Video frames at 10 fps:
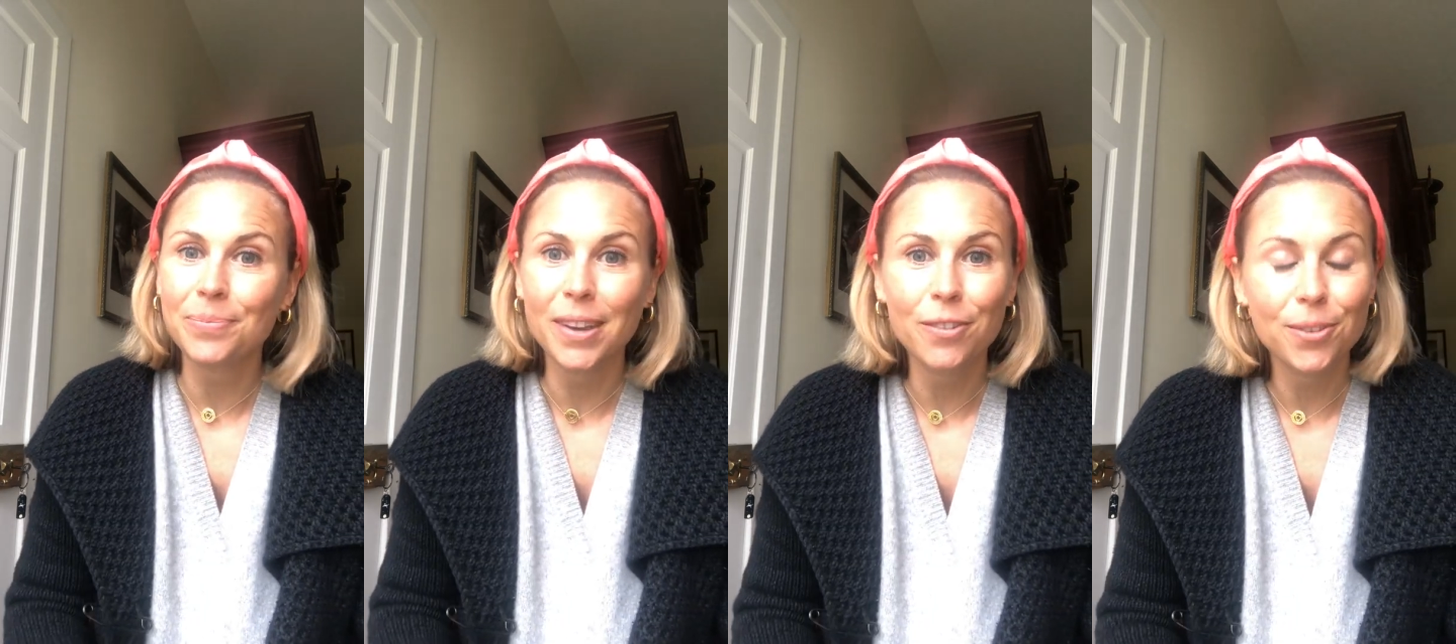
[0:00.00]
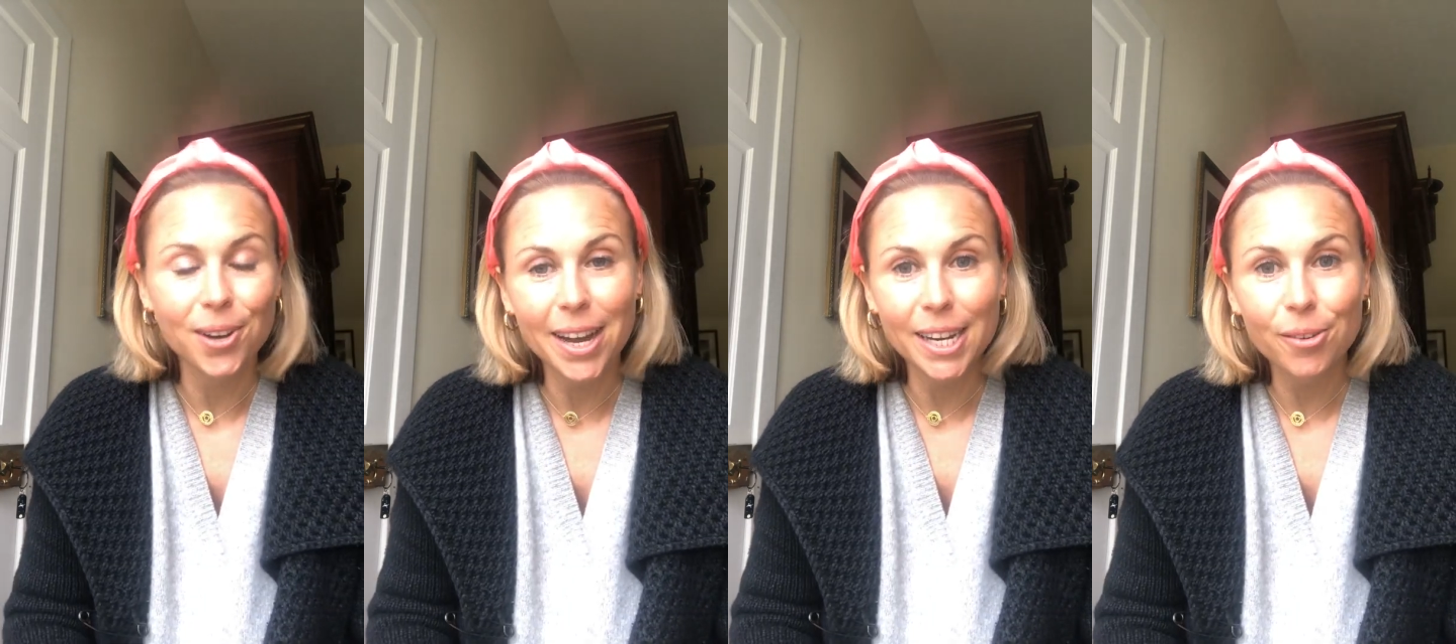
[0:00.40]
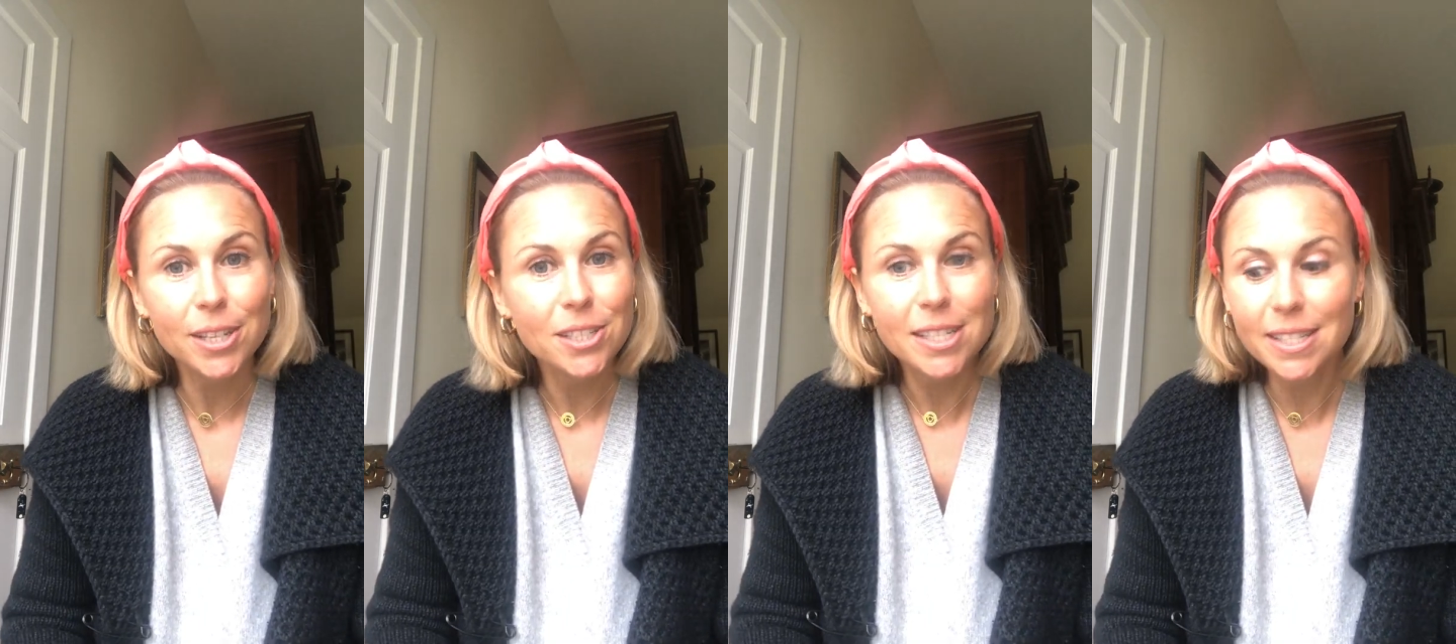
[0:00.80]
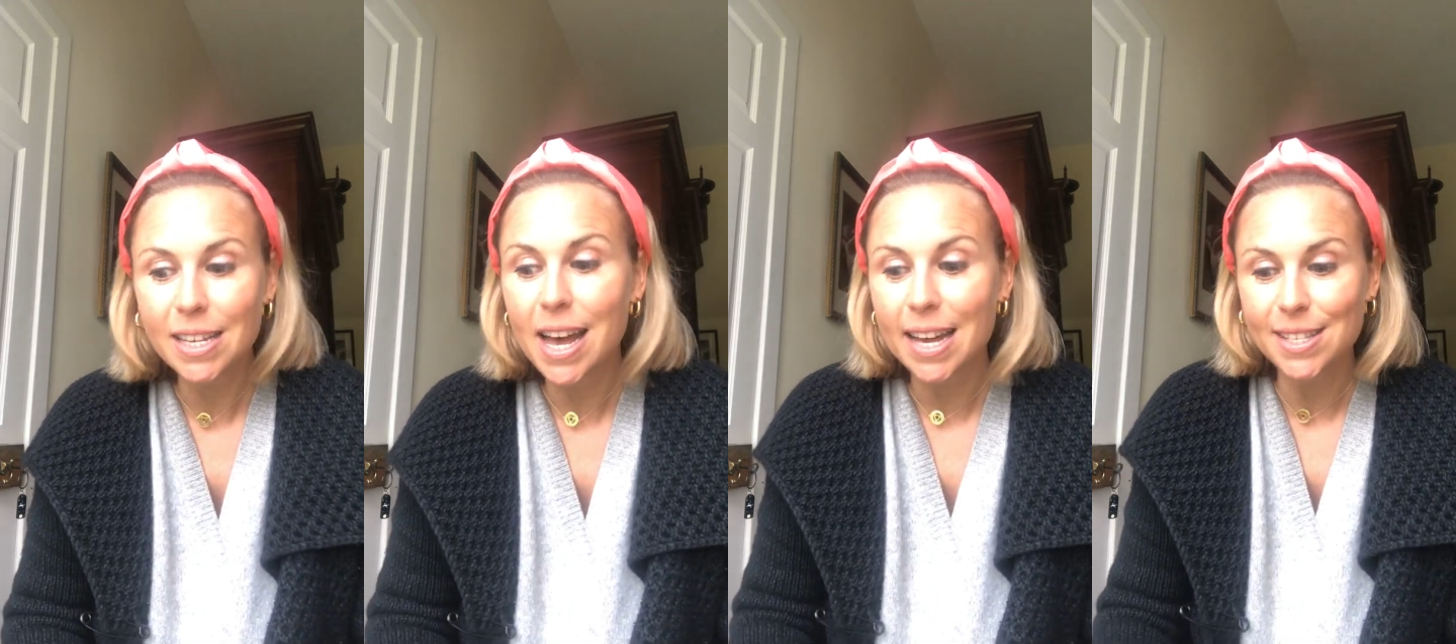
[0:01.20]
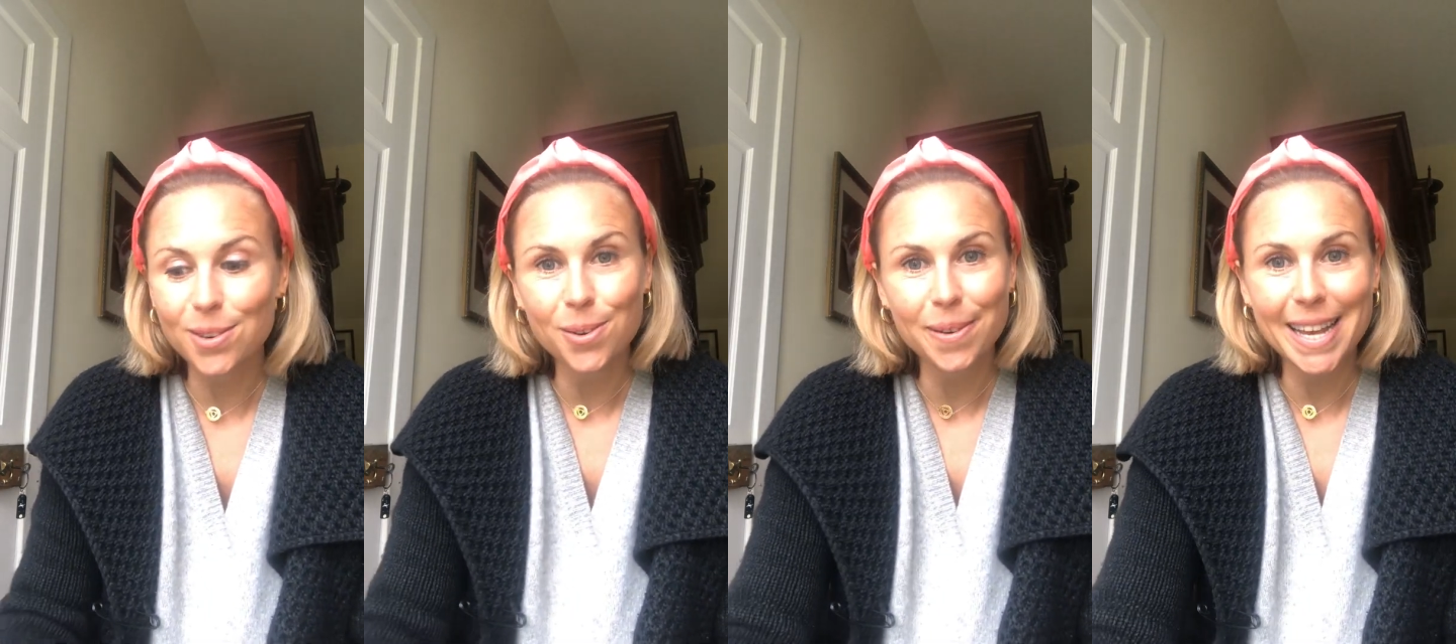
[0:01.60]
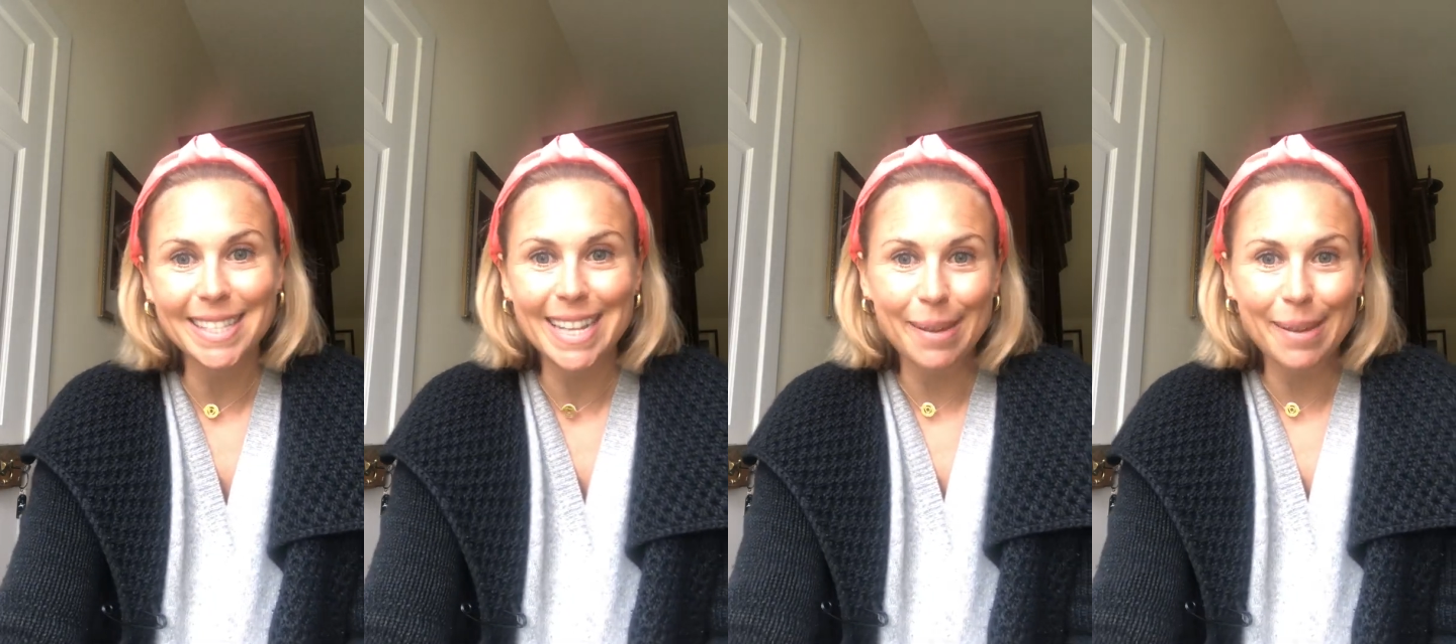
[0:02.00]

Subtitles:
if you've got any questions, as always,